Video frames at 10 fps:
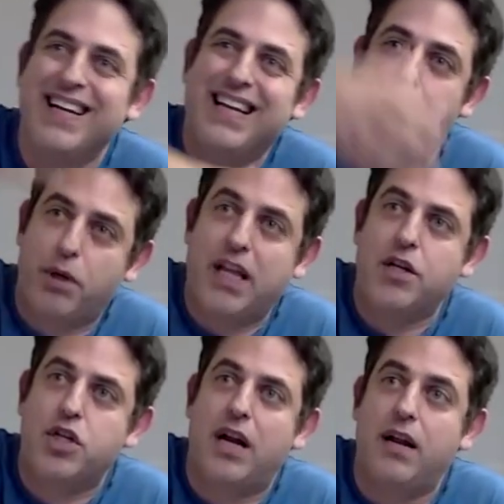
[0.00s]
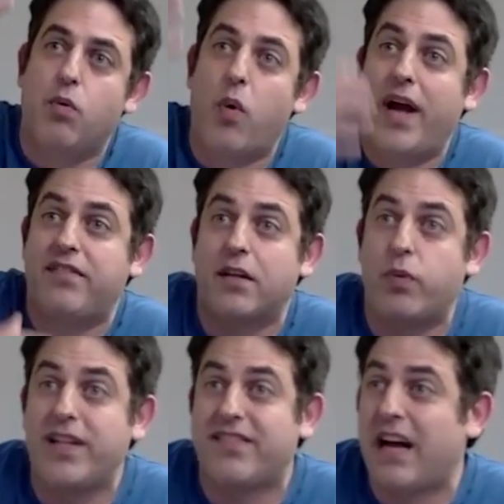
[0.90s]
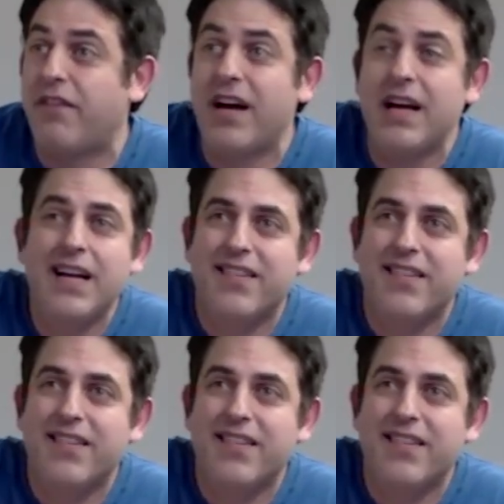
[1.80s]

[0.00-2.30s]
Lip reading: the potential waste that we discover.